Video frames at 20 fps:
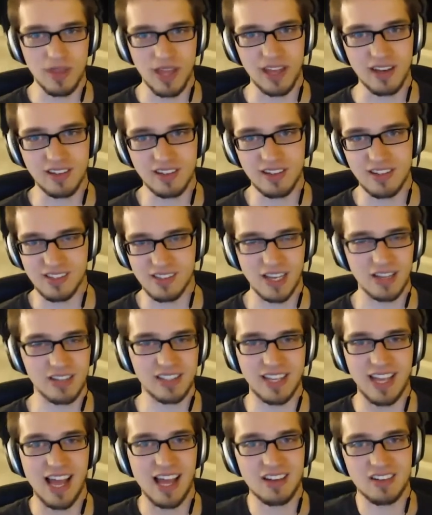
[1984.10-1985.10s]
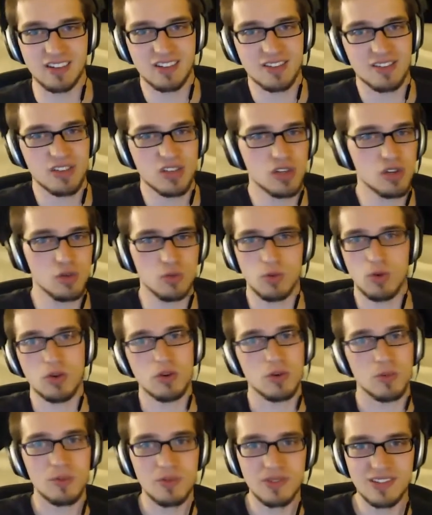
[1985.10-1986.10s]
yet, because I only got 2
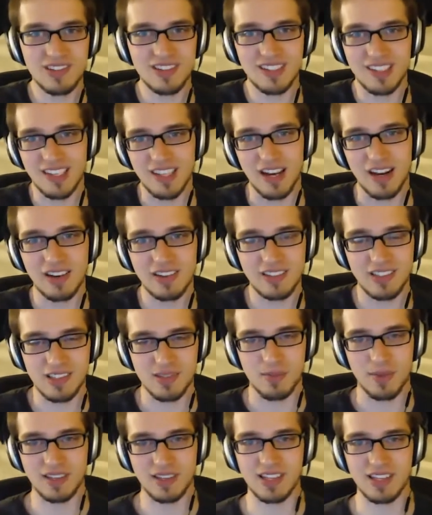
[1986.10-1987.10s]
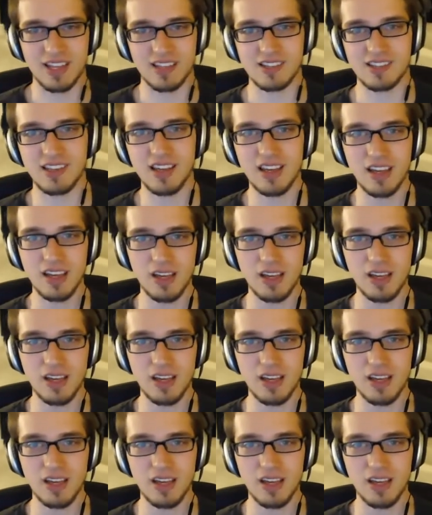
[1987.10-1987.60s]
rooms. It doesn't make sense.